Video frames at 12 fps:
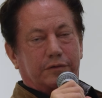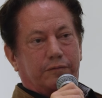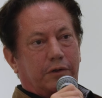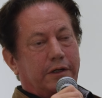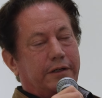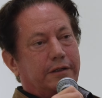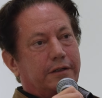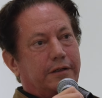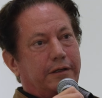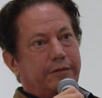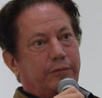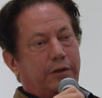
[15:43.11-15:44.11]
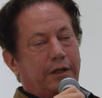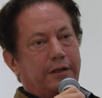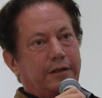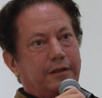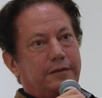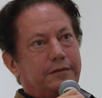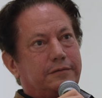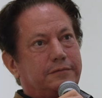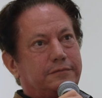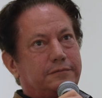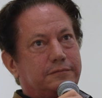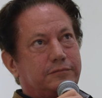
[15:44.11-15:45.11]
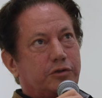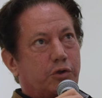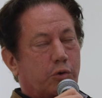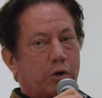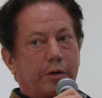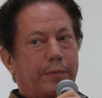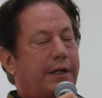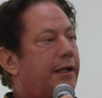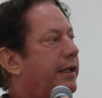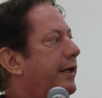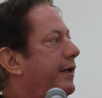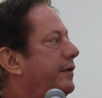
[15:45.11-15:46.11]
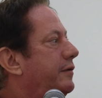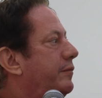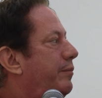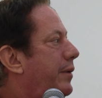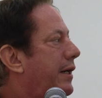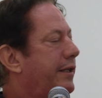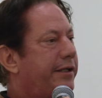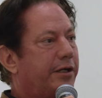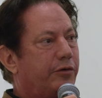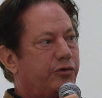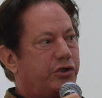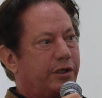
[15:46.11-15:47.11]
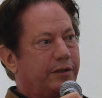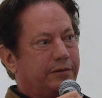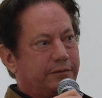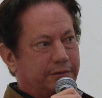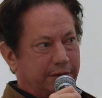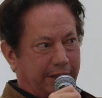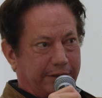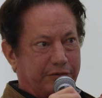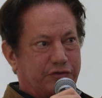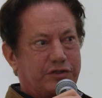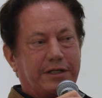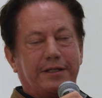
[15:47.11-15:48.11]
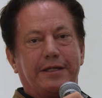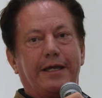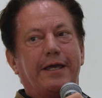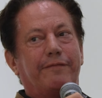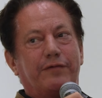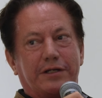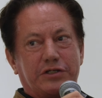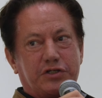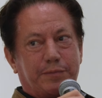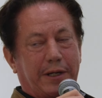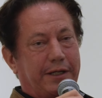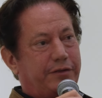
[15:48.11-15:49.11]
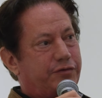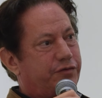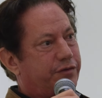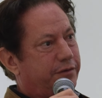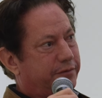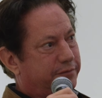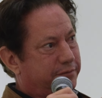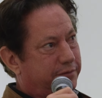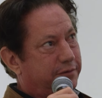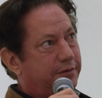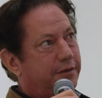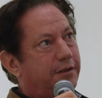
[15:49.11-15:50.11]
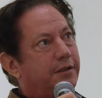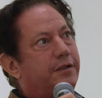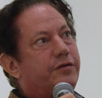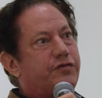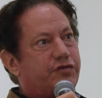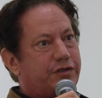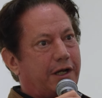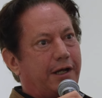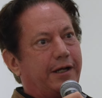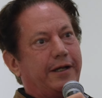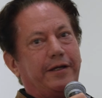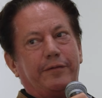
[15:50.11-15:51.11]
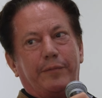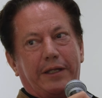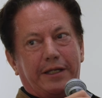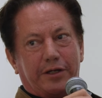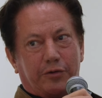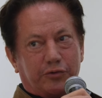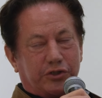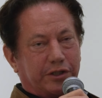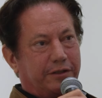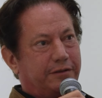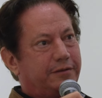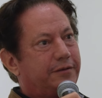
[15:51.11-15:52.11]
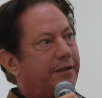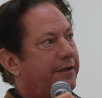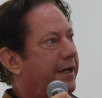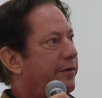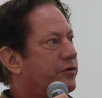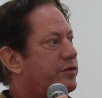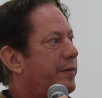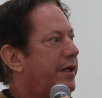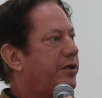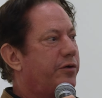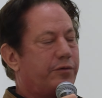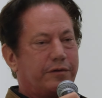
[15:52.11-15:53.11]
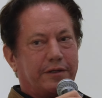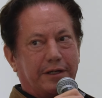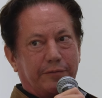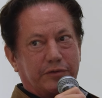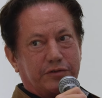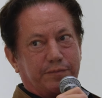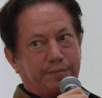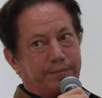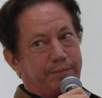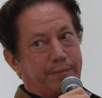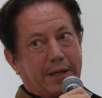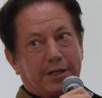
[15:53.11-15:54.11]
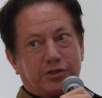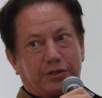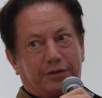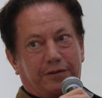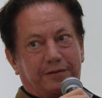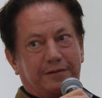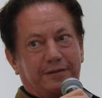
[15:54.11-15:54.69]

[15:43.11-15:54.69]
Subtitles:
Right. Well, grew up in LA by the ocean. I could see the infinite space, sky meaning ocean, and that was my youth, and it was magical.